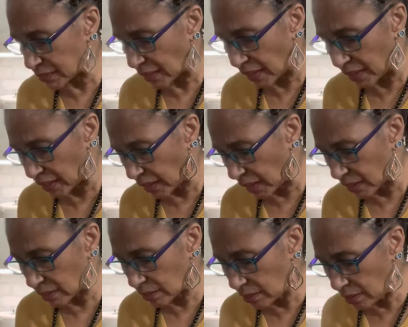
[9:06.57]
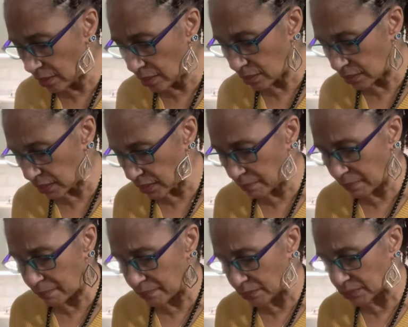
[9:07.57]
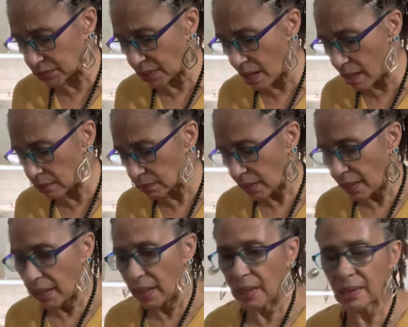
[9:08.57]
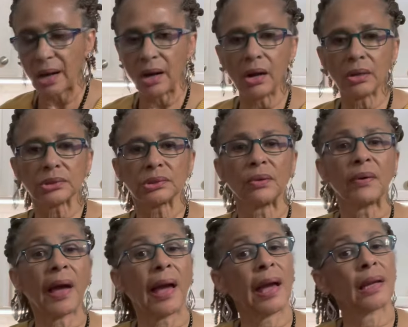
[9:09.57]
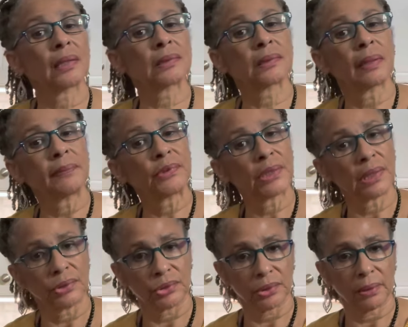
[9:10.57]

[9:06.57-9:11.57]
I had to add a little teeny bit more salt. And I also added some ginger.